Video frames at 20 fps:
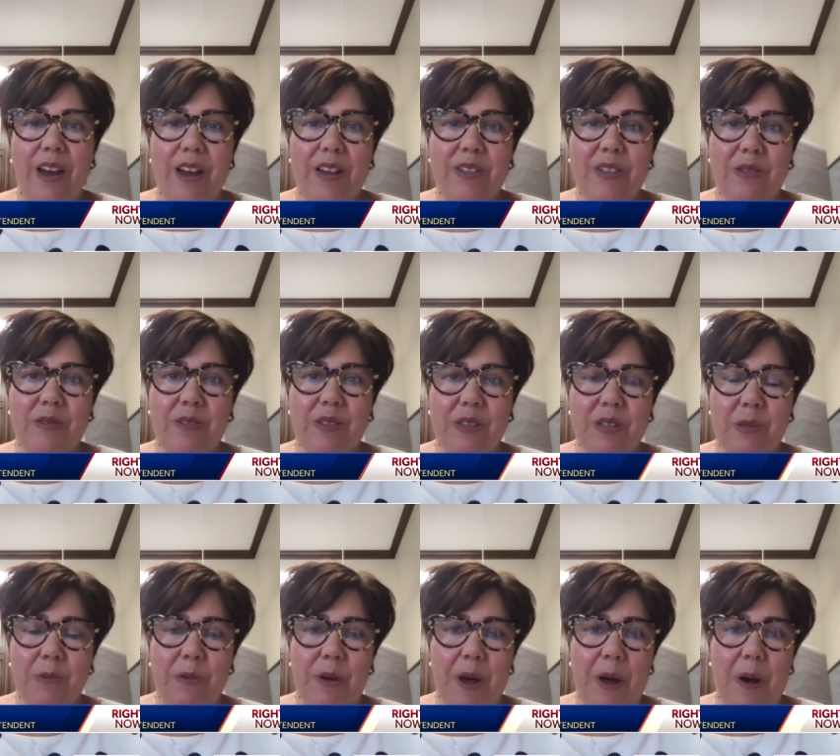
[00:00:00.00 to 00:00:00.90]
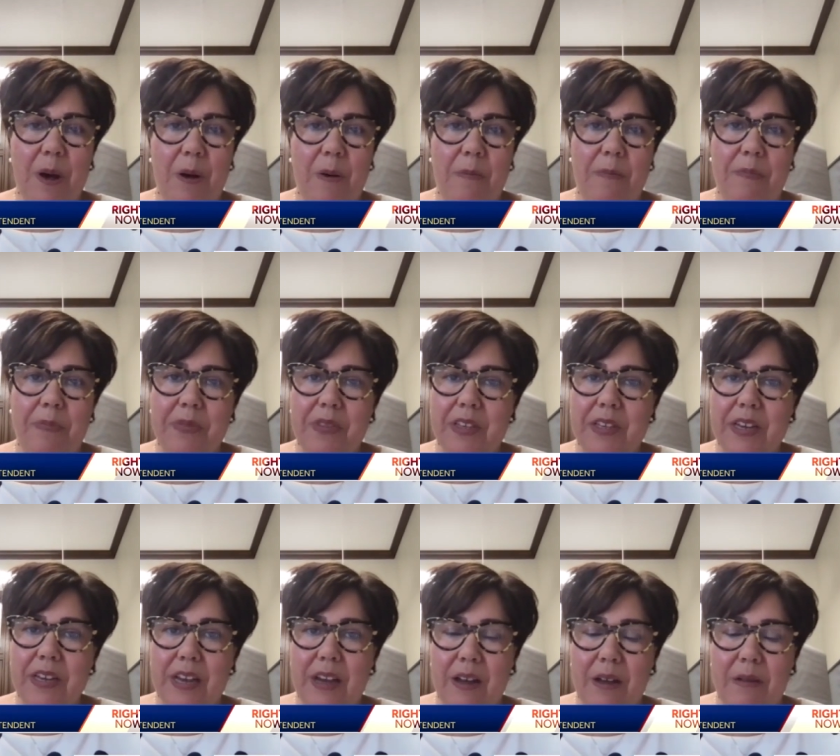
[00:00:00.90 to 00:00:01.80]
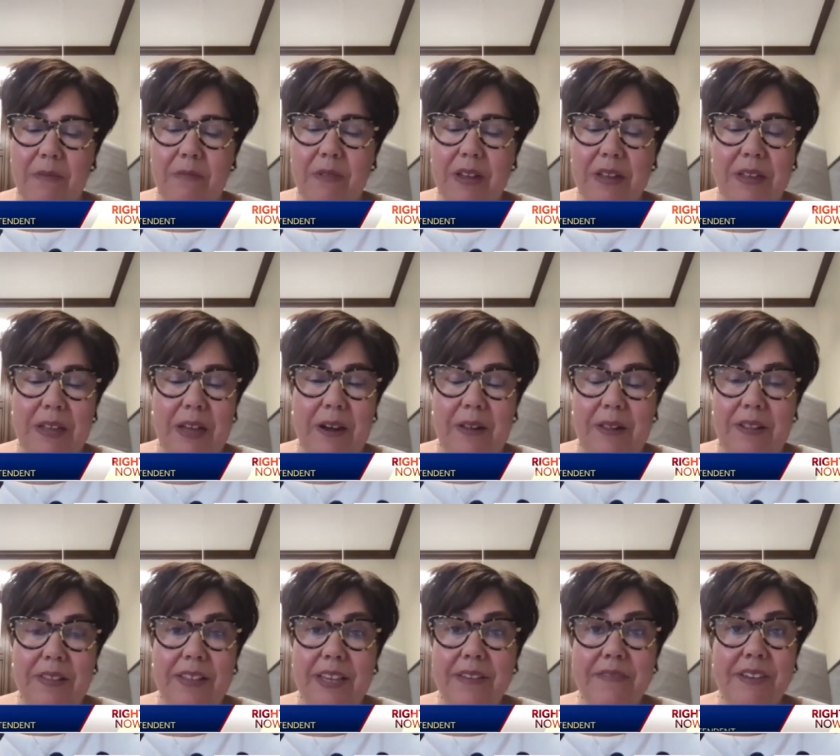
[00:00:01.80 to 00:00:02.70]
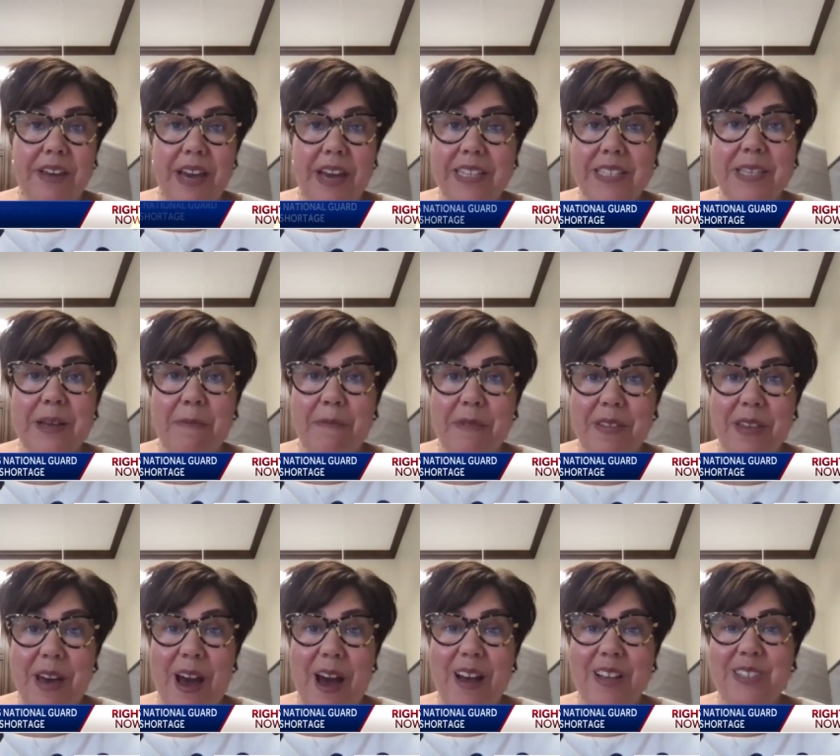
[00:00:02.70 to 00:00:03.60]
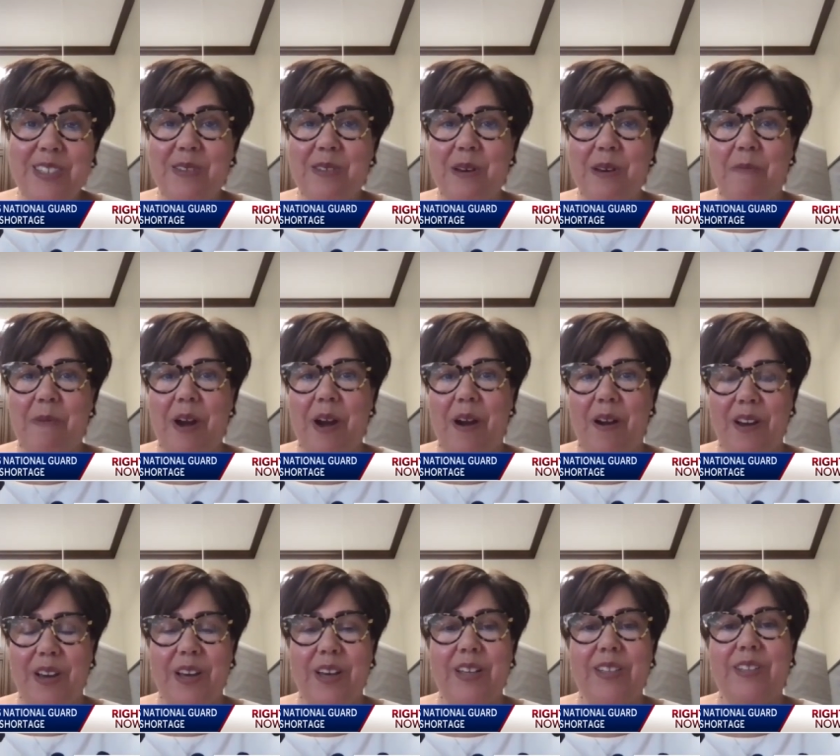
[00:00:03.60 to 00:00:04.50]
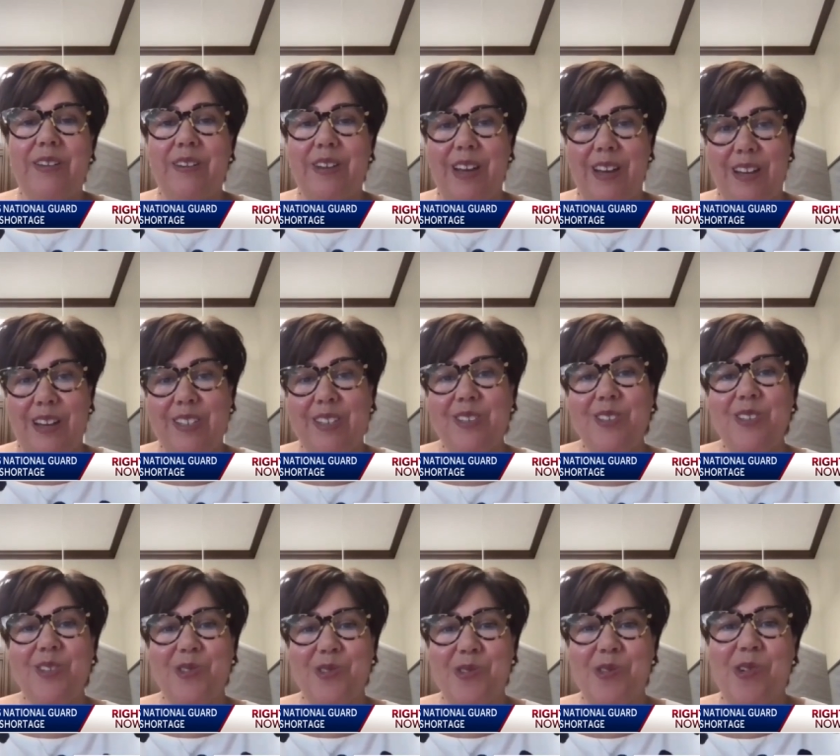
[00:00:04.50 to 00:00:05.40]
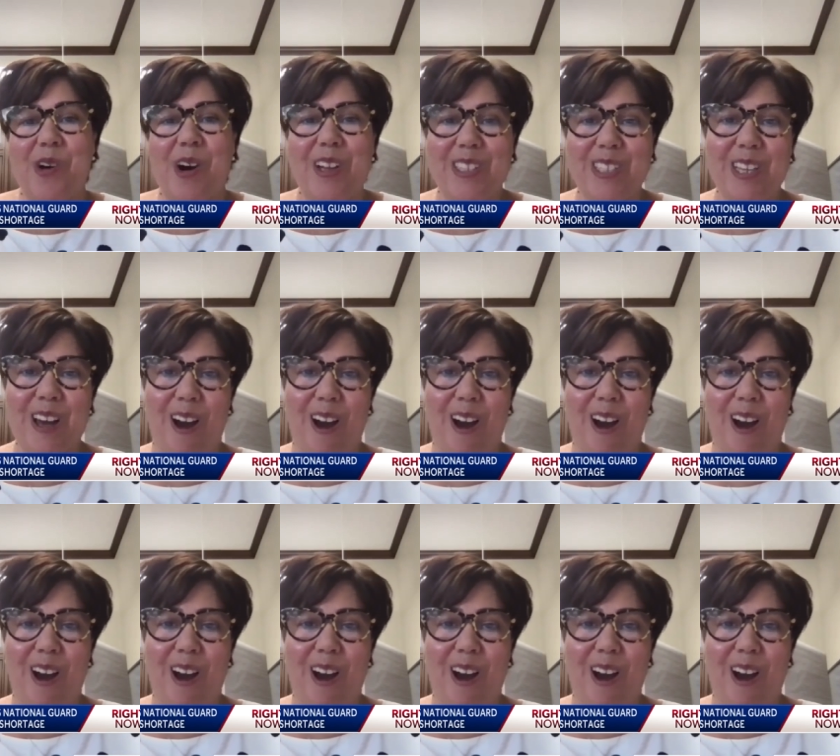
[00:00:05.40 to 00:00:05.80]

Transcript: And so this will help um, alleviate some of that so that way our kids are getting to school on